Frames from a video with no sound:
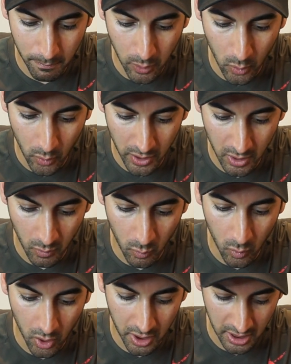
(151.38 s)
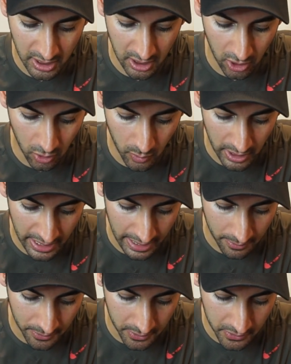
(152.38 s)
point one kilowatt
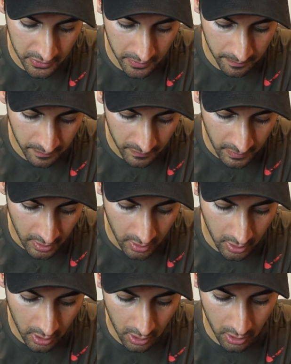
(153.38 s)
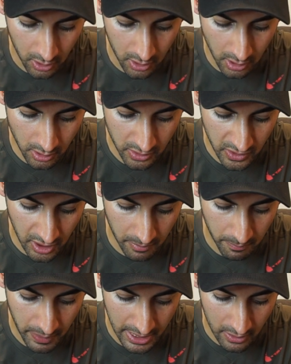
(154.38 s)
hours. Our
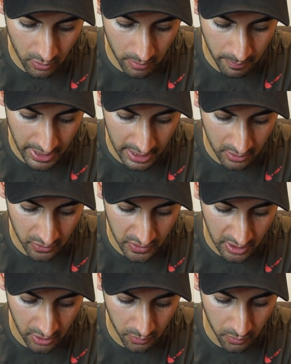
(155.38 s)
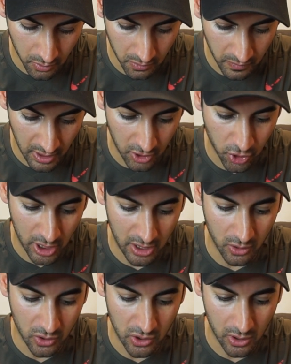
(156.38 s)
sun power panels on the roof, and I'll try
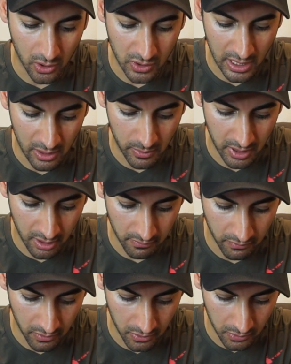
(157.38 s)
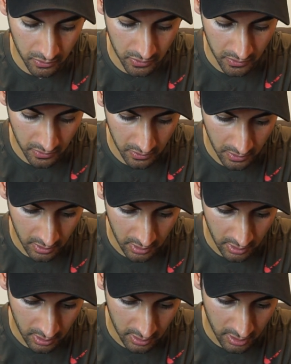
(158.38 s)
to go slow because I don't want to confuse
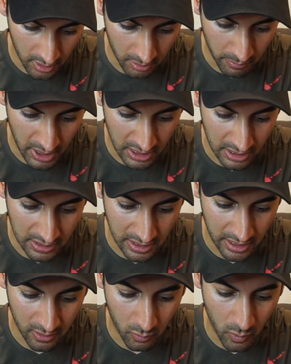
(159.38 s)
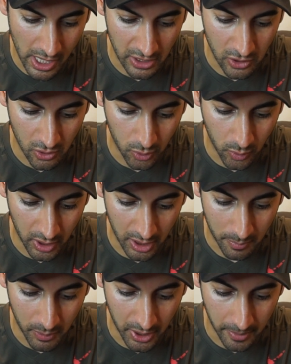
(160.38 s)
and make this like way too
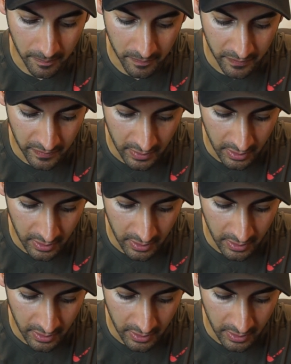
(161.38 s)
quick, but